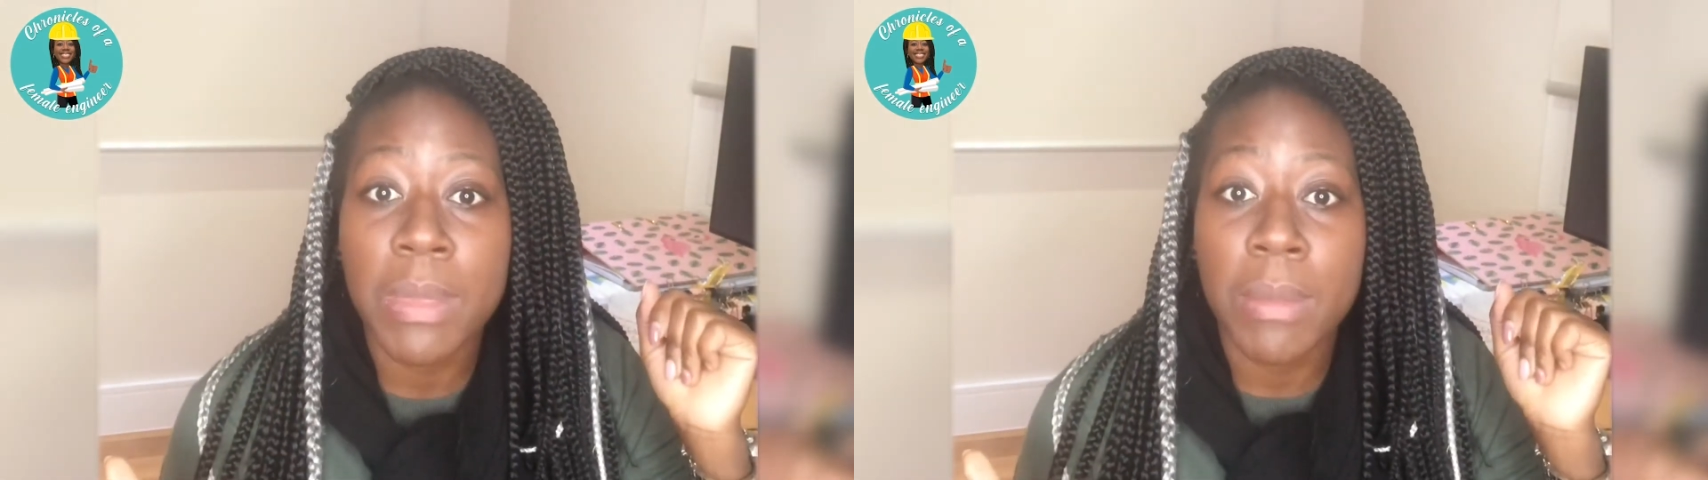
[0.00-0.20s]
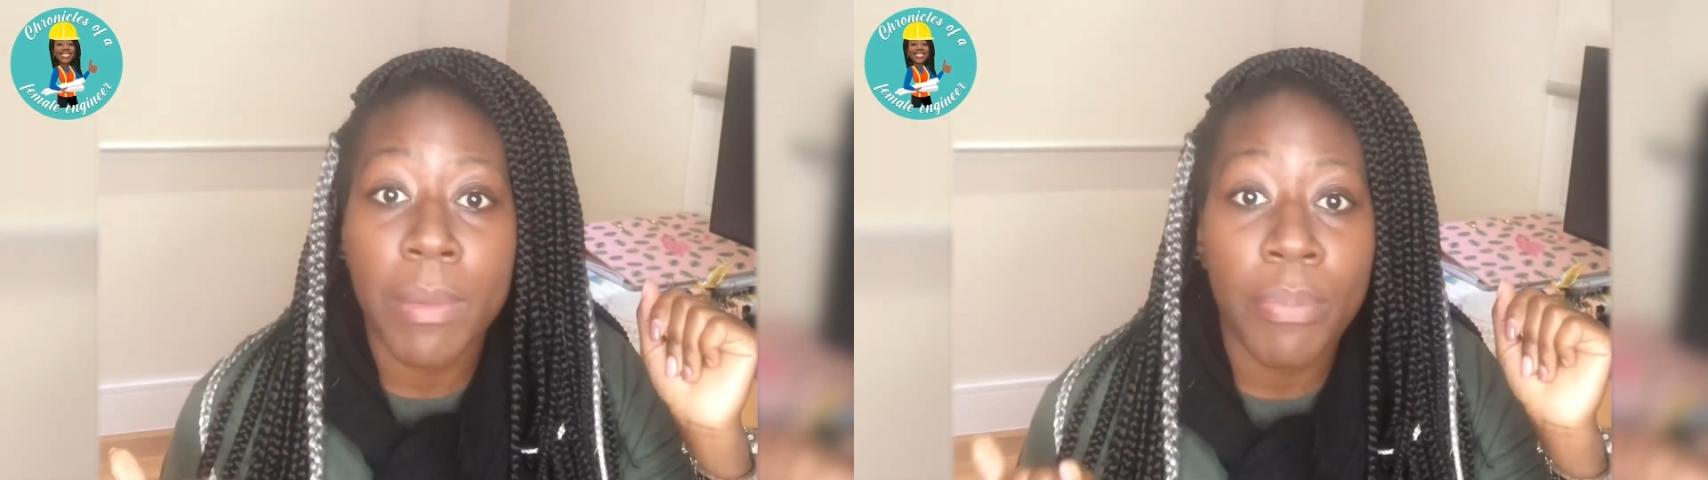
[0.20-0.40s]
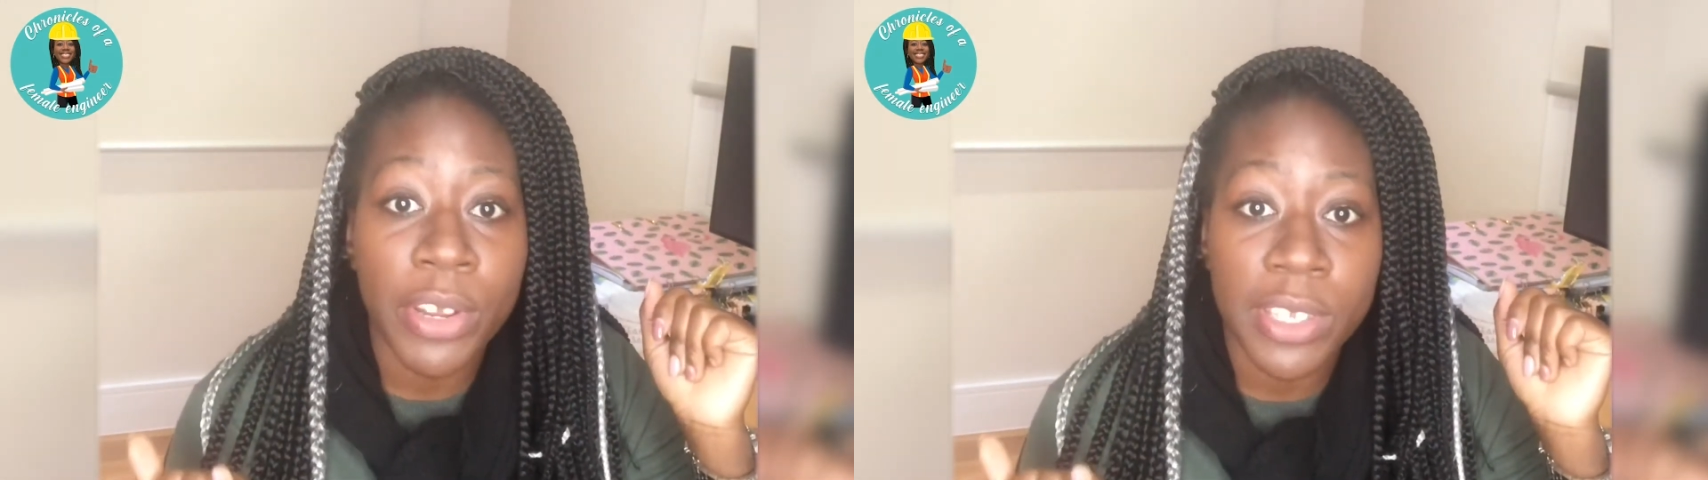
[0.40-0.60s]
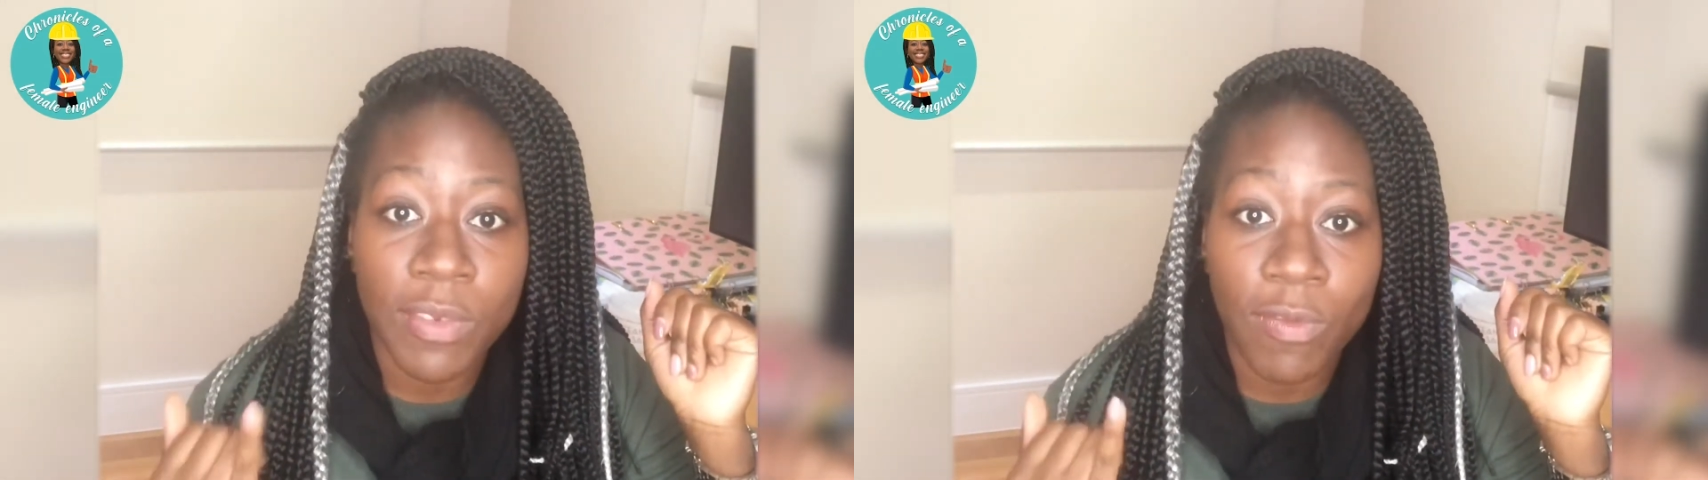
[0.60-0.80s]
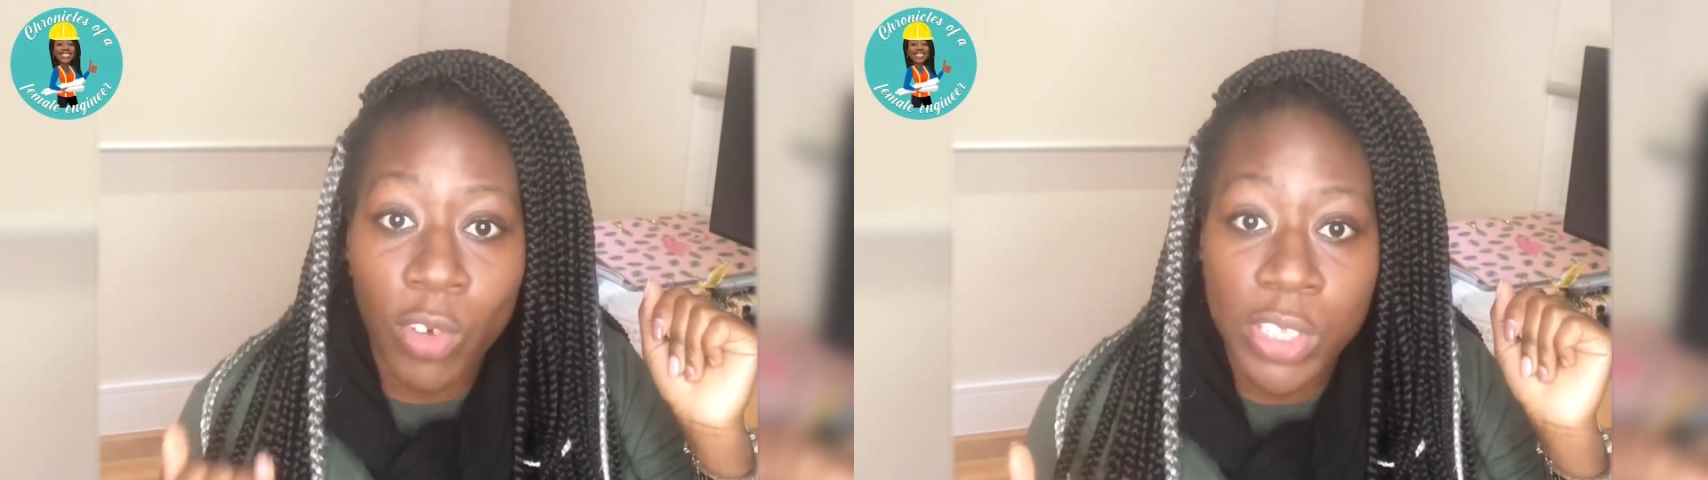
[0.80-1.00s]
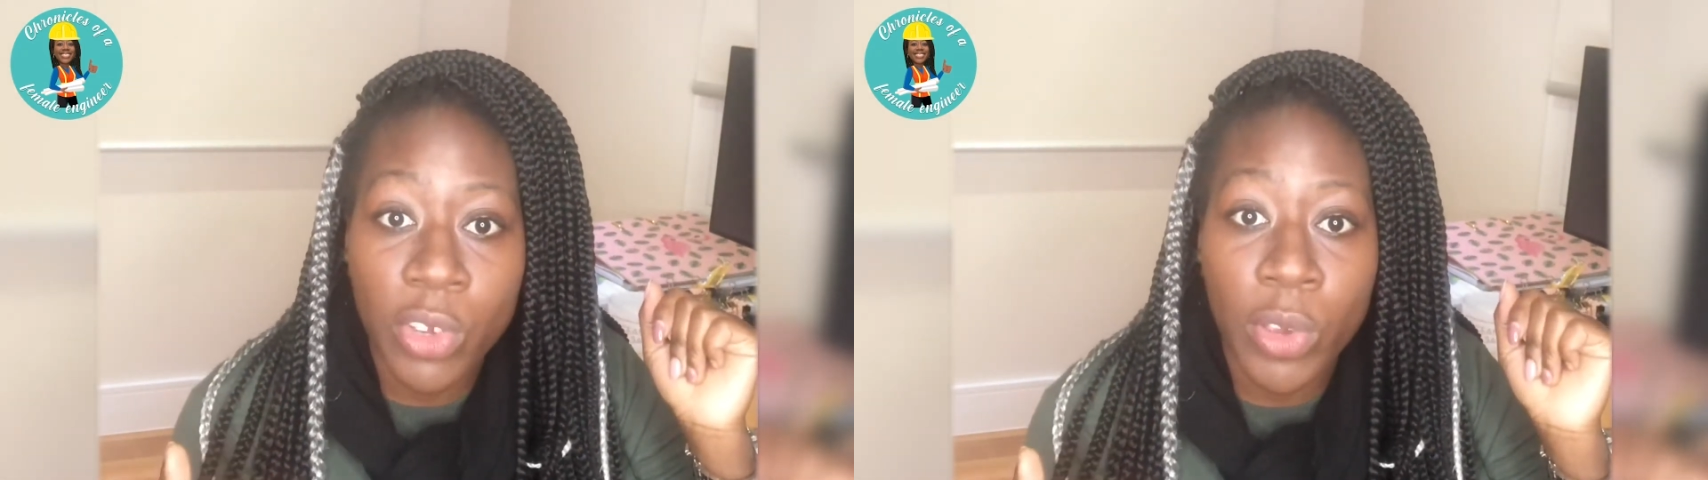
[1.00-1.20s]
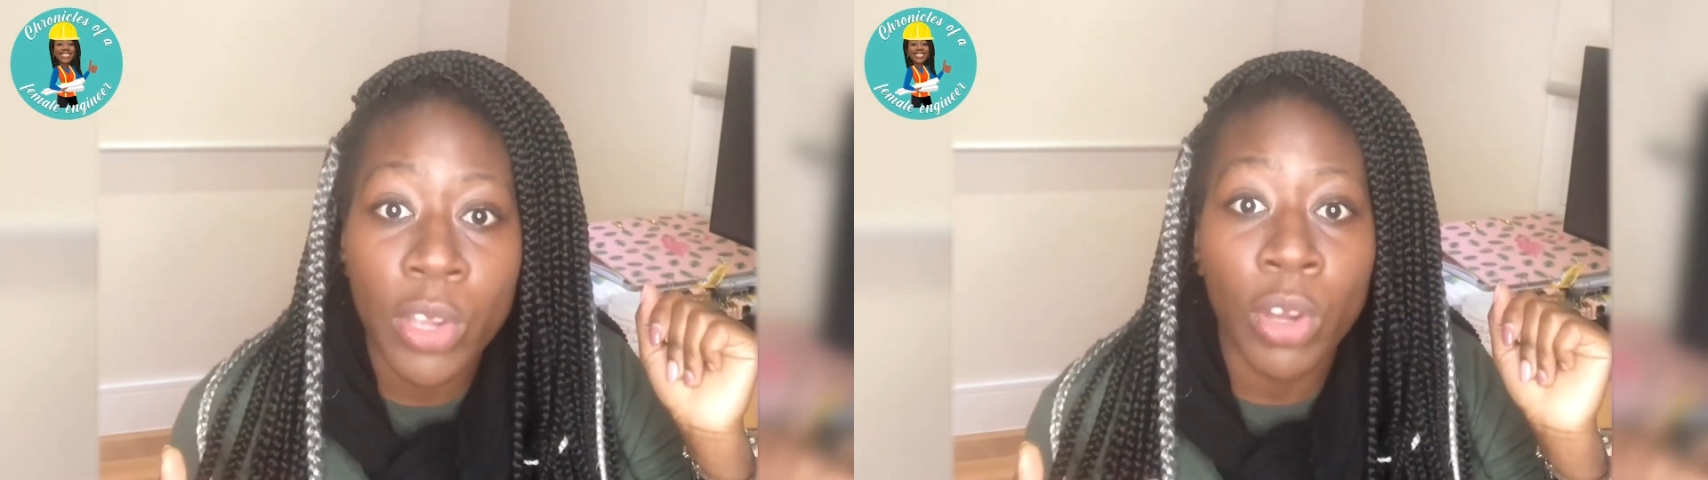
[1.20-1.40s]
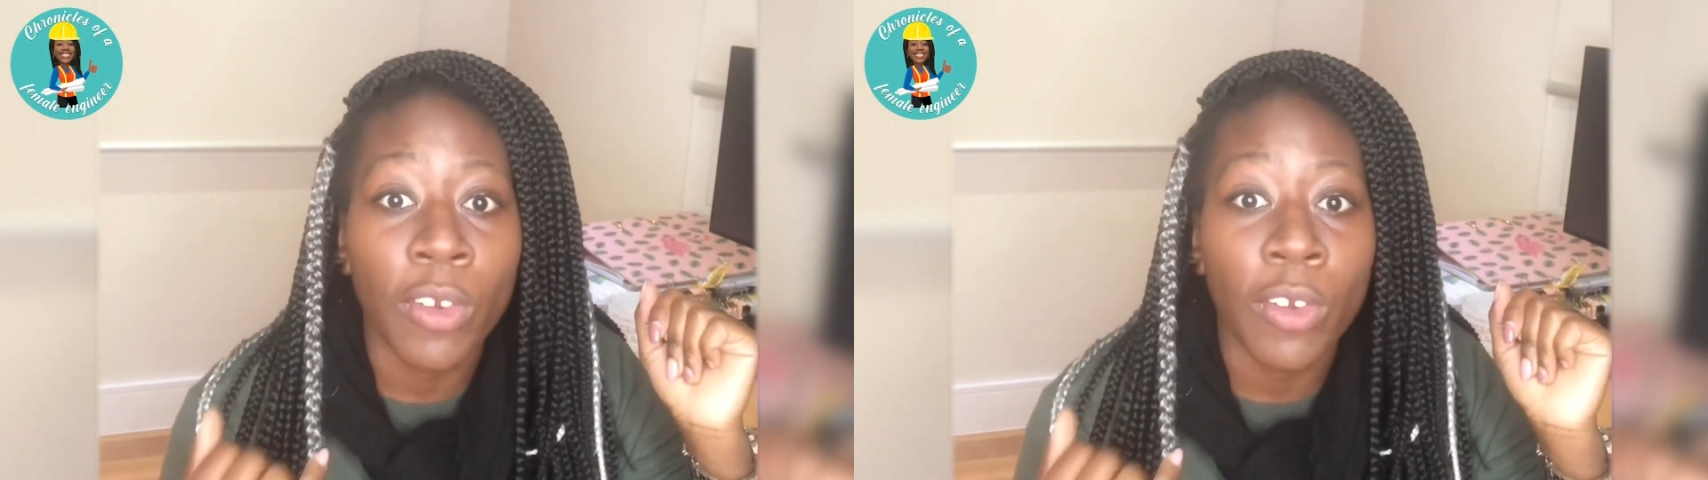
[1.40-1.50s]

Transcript: them abreast of what's going on.